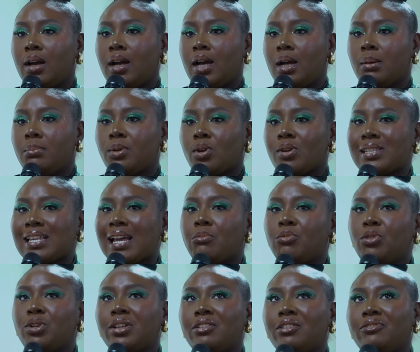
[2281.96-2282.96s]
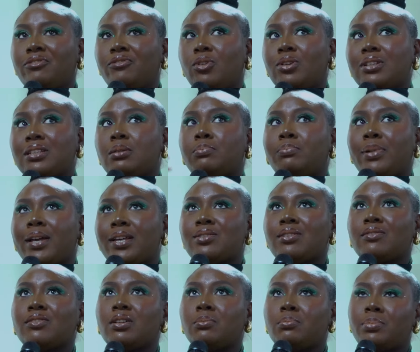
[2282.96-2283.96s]
Because I'm looking for the best of
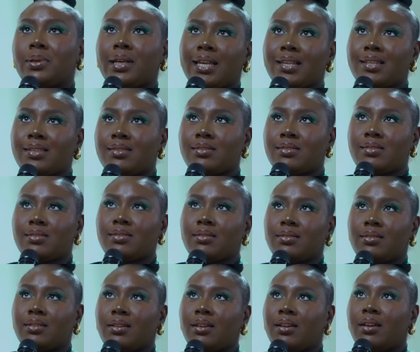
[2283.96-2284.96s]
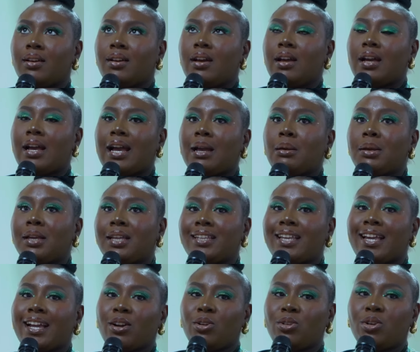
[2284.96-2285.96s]
the best in the
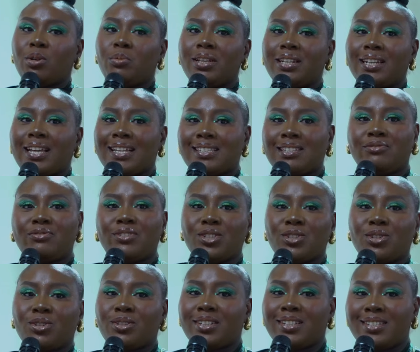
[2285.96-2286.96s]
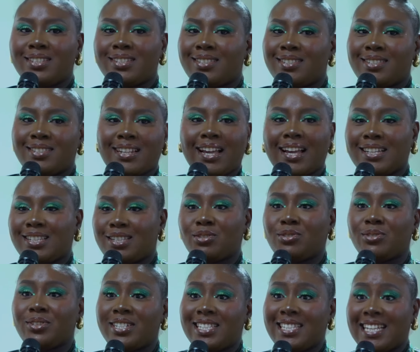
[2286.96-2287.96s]
economy that inflation is as
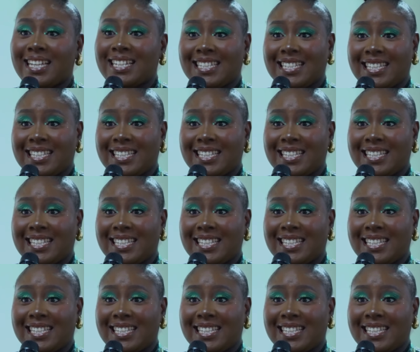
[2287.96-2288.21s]
crazy as it